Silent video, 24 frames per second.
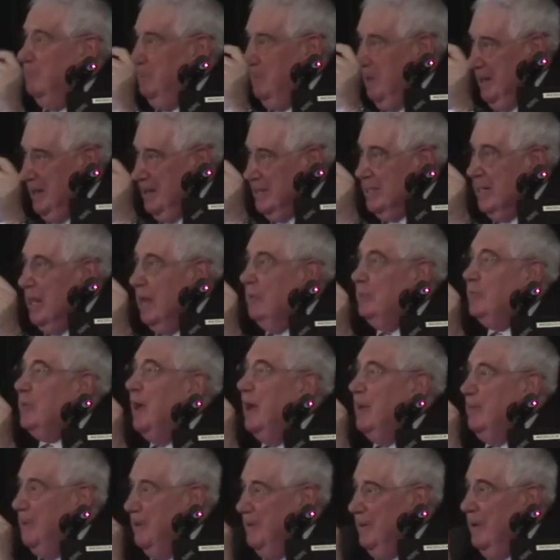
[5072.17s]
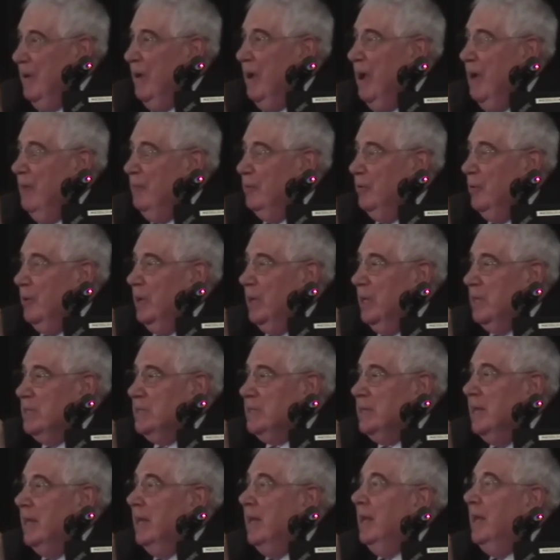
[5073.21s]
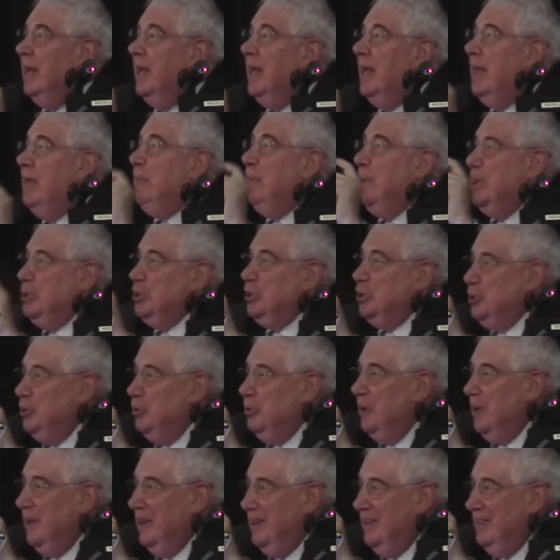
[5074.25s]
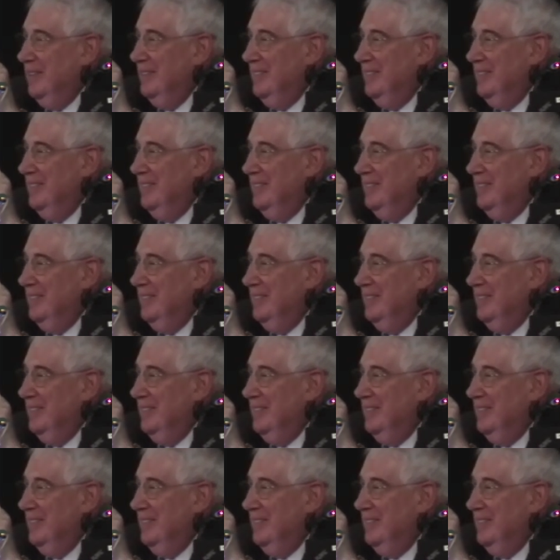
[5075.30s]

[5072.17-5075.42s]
in his lifetime and thereafter is he beat you to it.